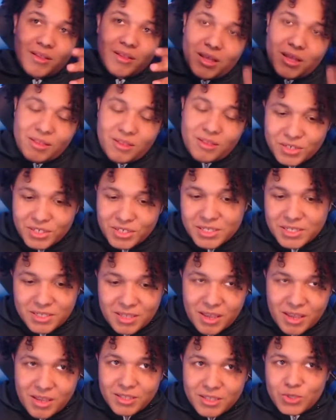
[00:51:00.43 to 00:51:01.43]
there's this
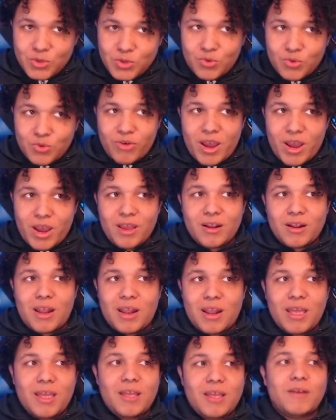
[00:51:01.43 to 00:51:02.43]
thing too, right?
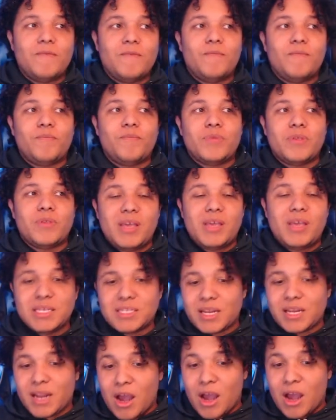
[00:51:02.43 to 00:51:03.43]
Like, he's
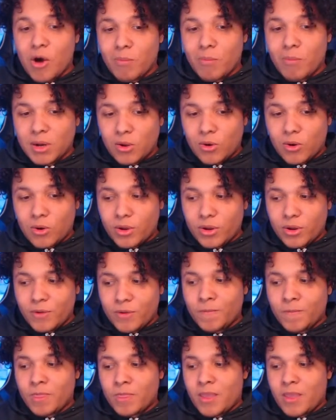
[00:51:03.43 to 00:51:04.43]
an Elmaloy,
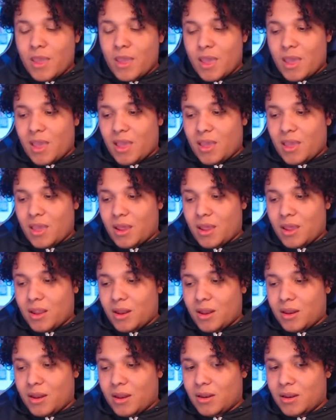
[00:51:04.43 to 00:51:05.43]

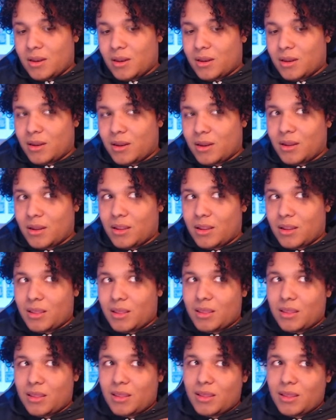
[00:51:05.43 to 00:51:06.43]
and
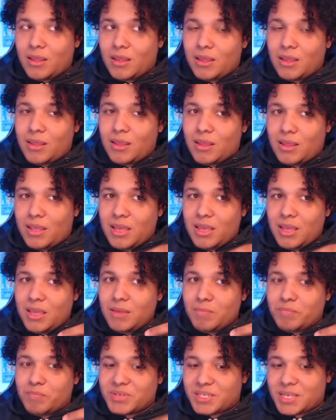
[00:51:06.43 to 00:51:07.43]

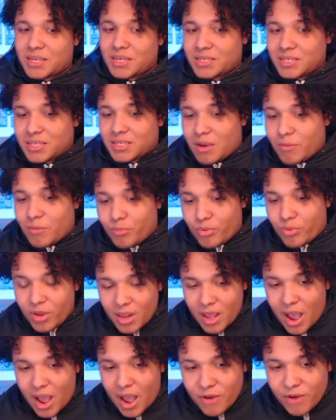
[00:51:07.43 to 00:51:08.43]
he possesses a pretty
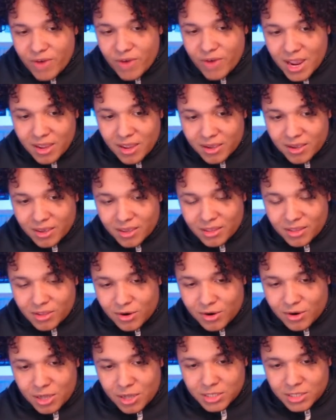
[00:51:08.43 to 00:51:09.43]
high rank in the
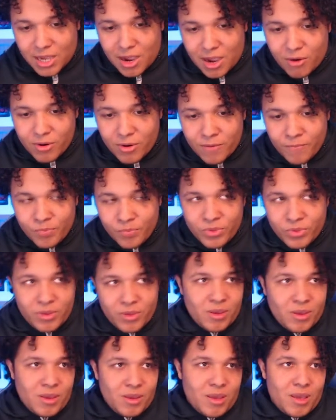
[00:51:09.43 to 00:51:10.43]
clock tower,
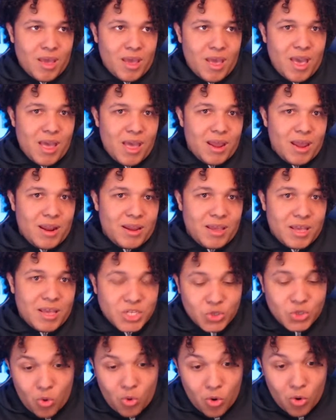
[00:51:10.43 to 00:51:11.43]
and
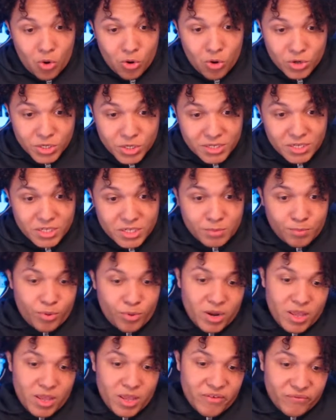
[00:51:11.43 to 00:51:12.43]
his course is
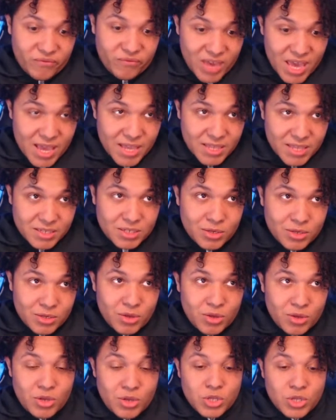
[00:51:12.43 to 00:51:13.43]
pretty advanced.
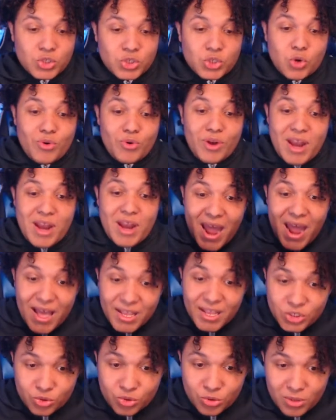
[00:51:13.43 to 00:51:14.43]
So
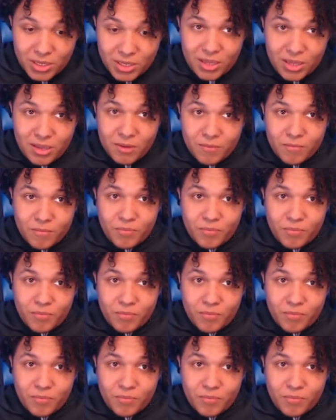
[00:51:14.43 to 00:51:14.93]
naturally,